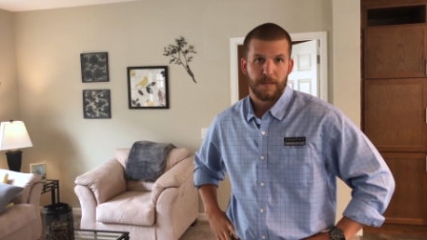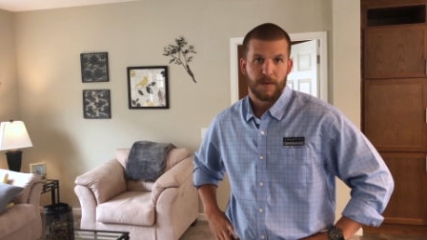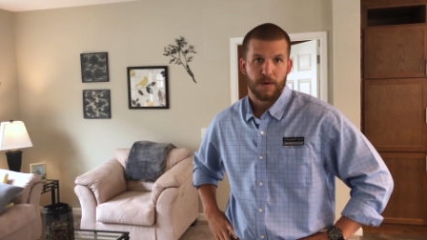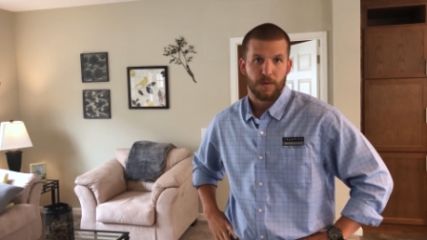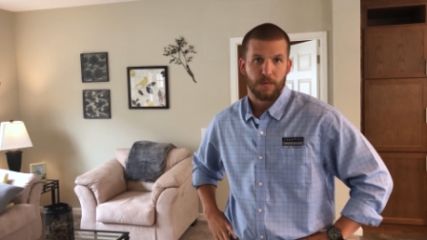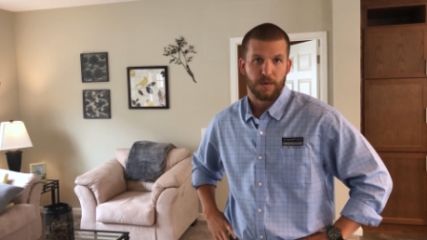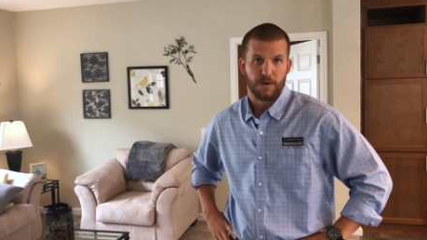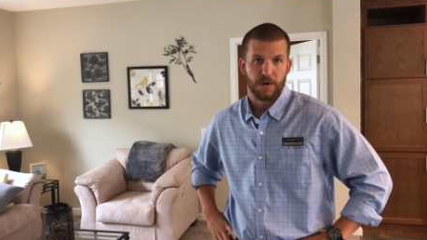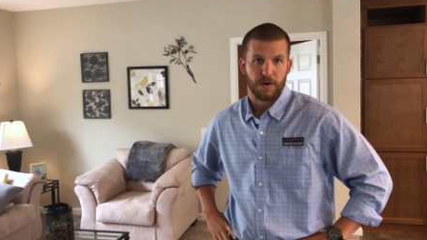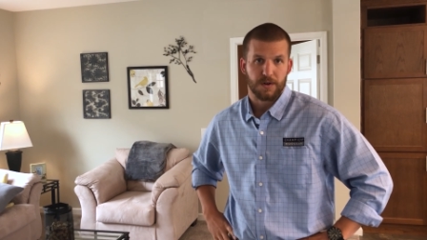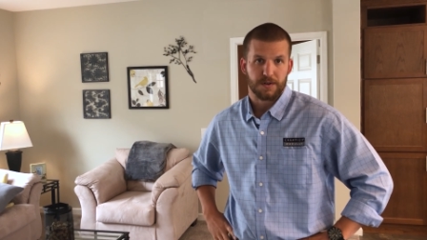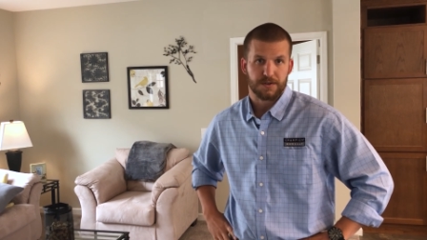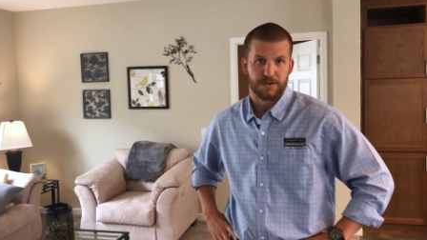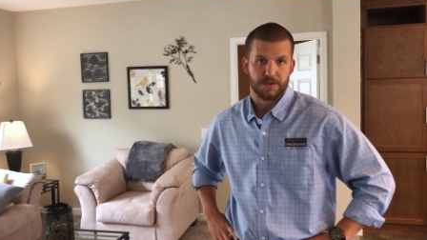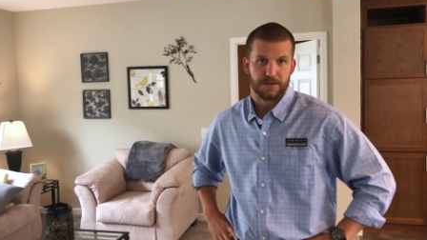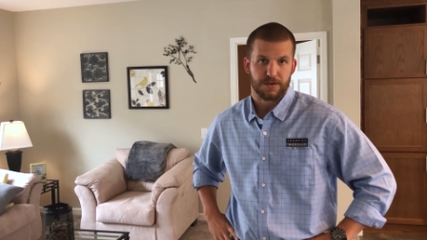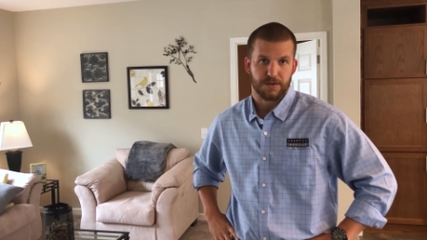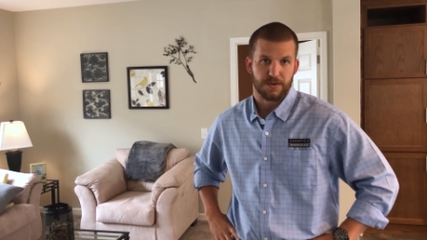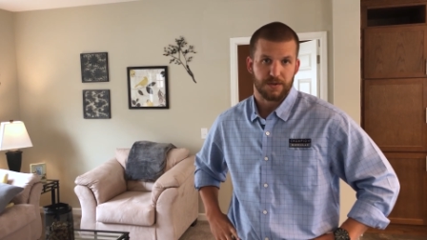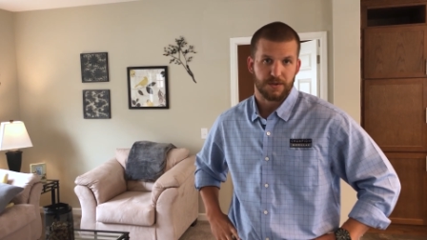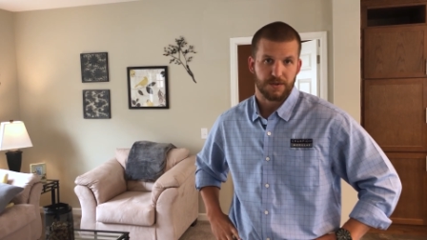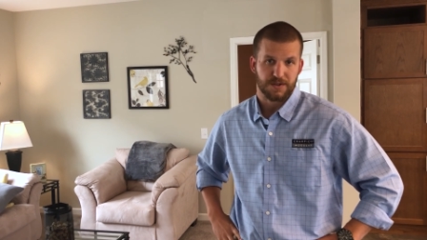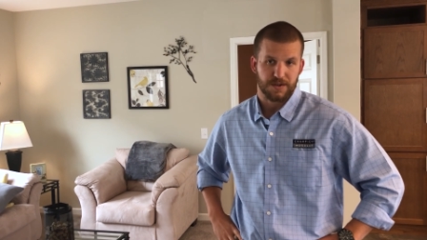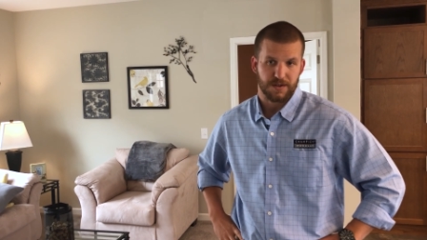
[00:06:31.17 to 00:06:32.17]
We also
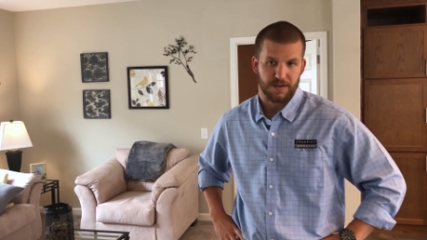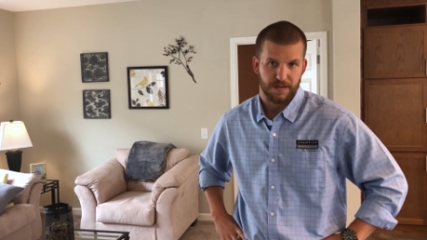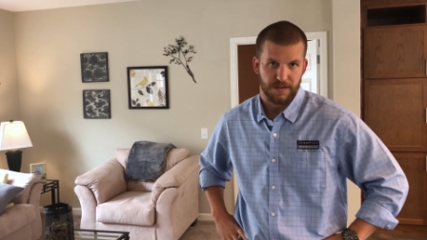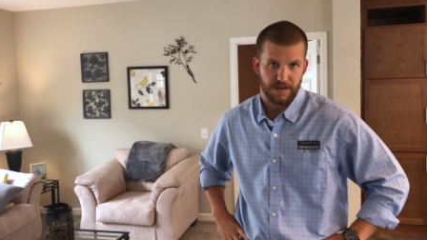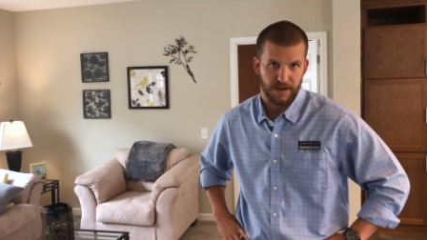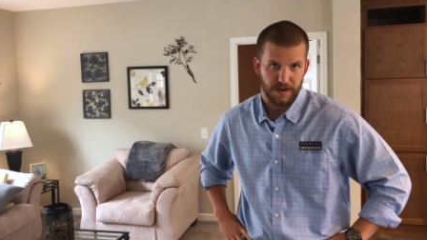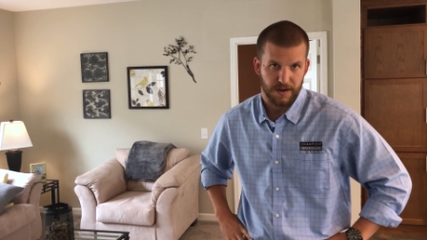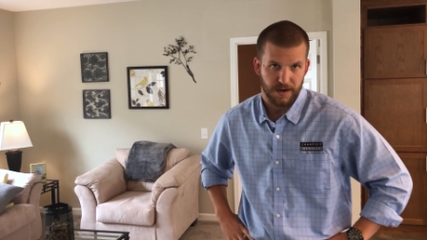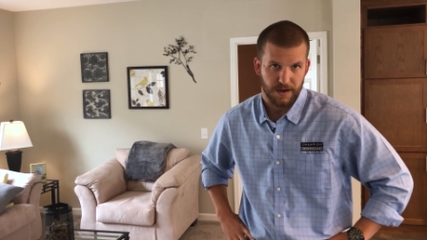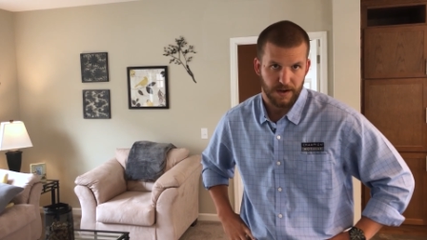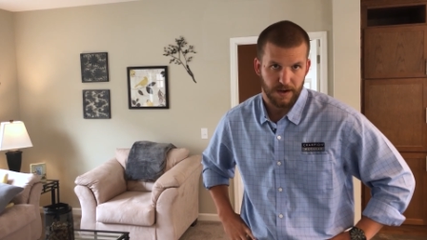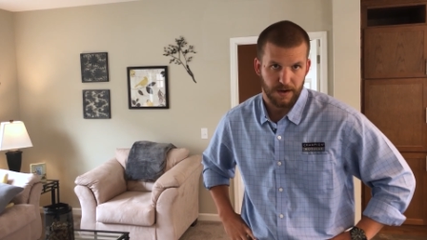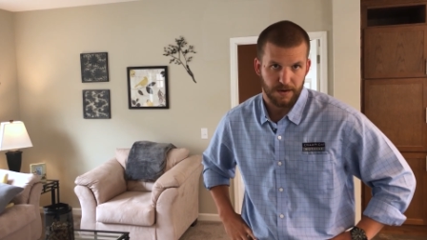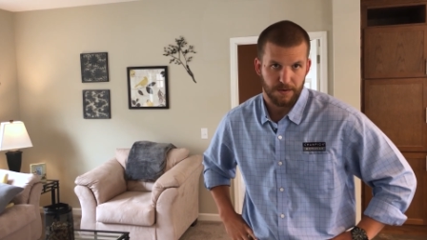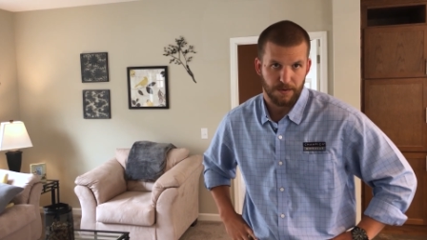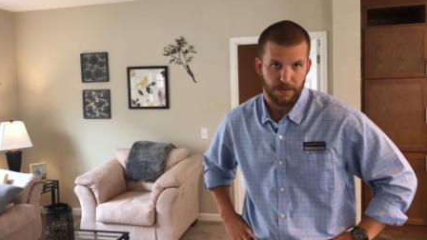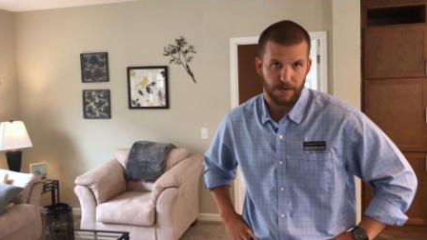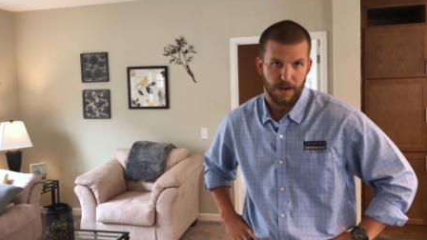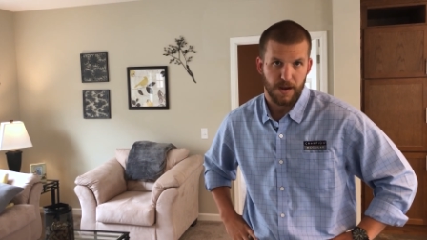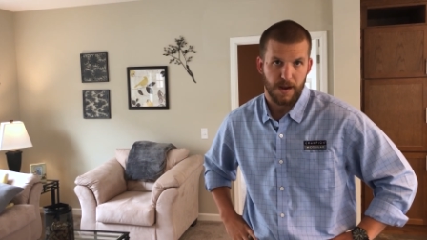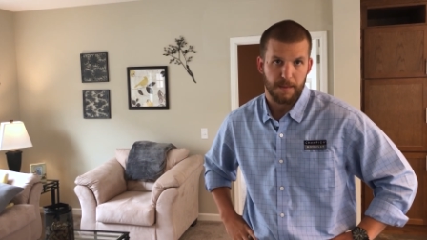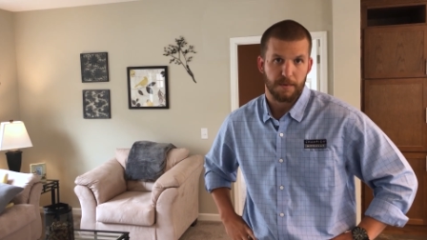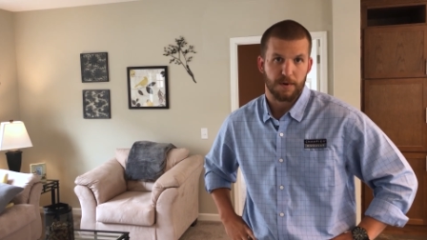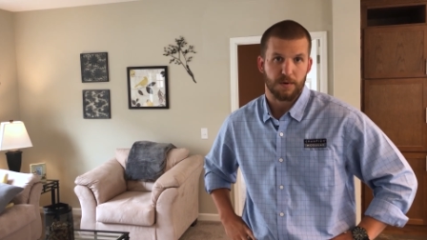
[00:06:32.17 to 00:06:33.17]
use synthetic
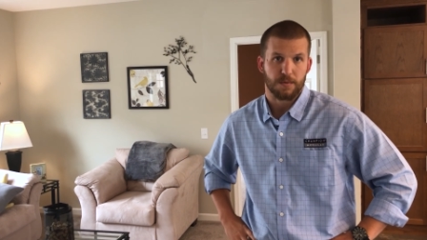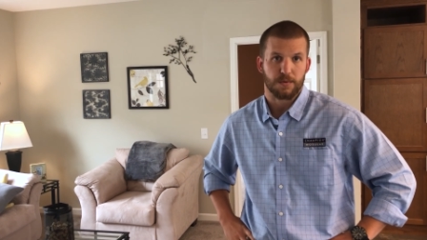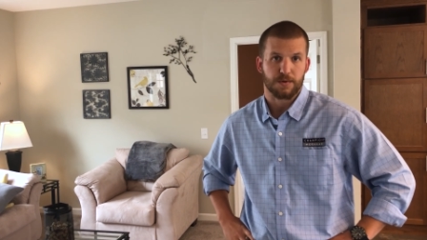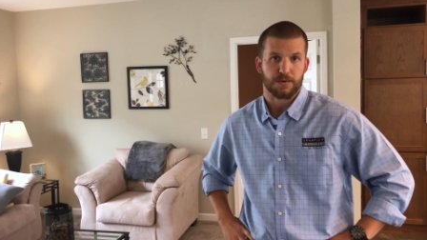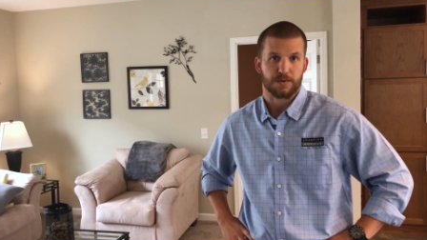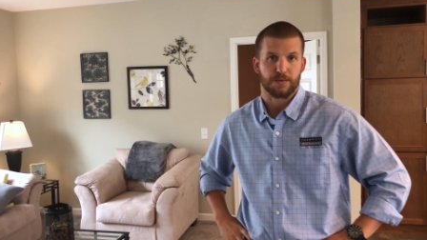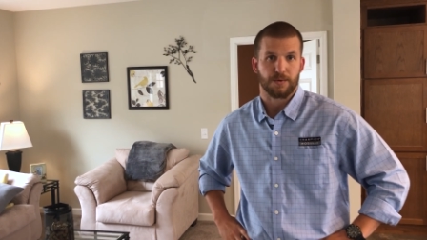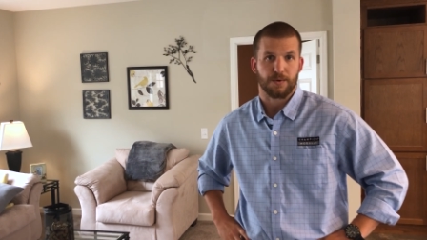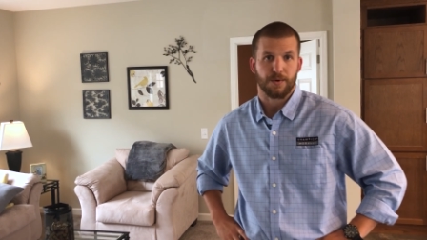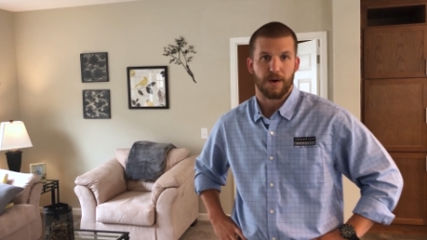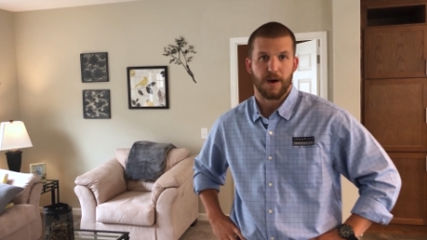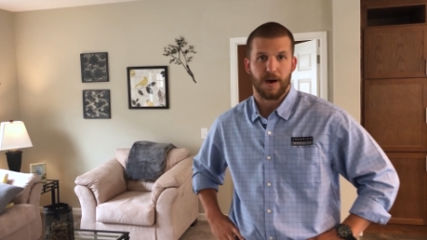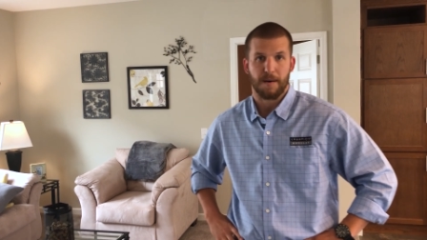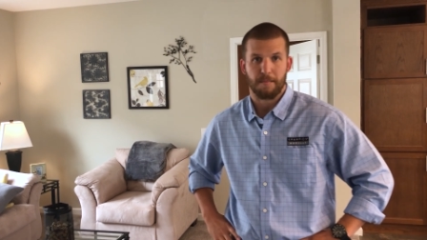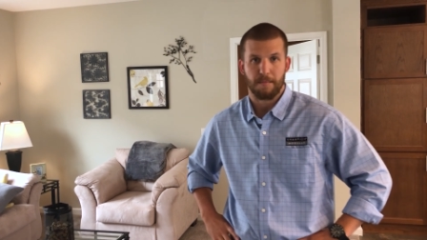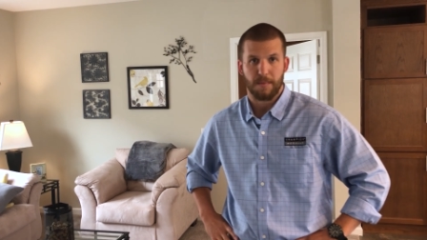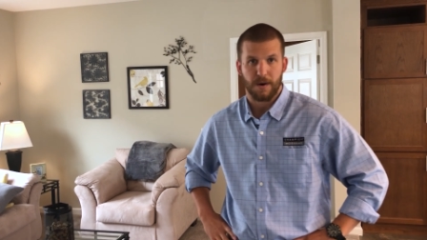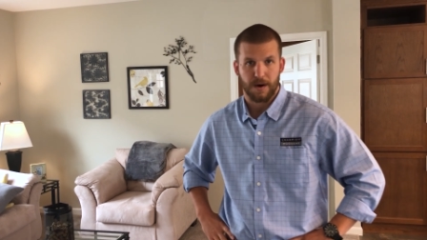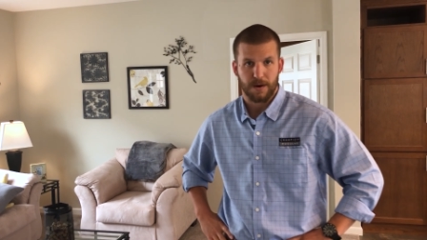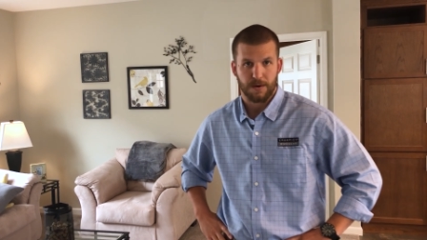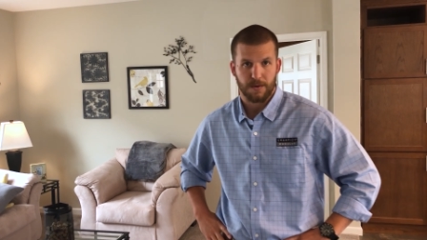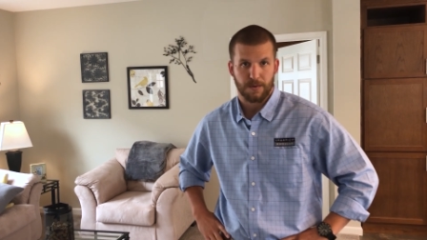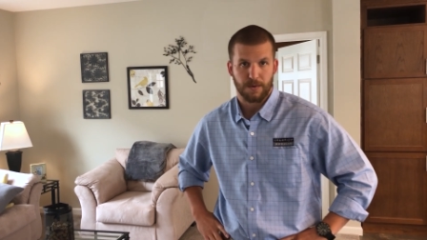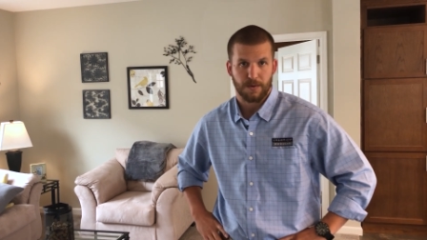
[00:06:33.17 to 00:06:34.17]
underlayment, which will not
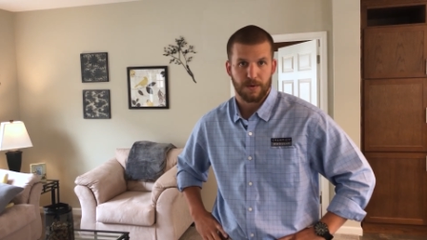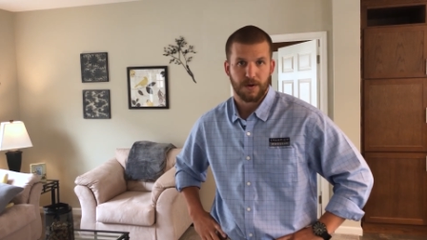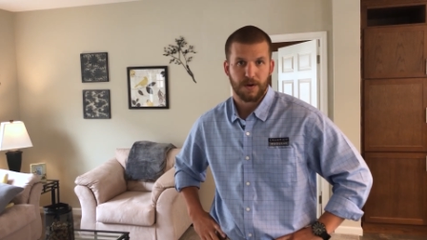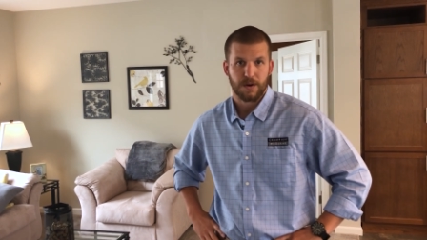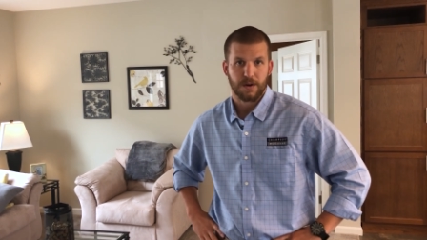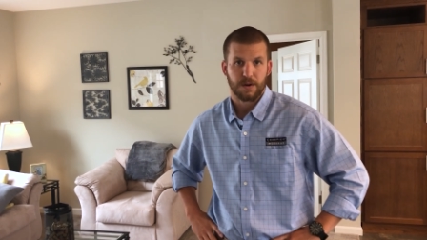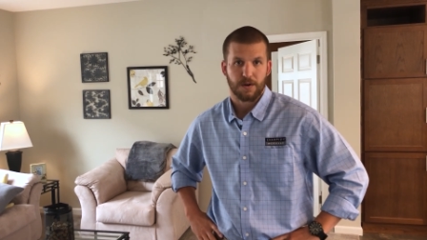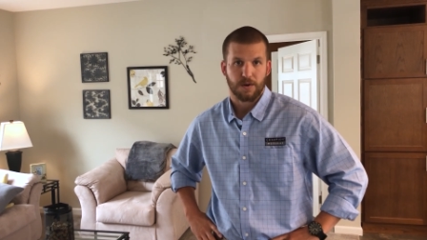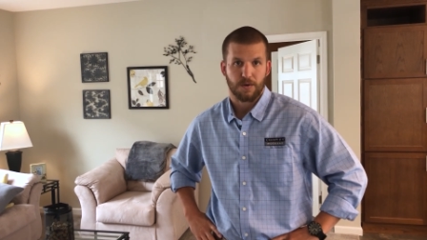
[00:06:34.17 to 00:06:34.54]
buckle,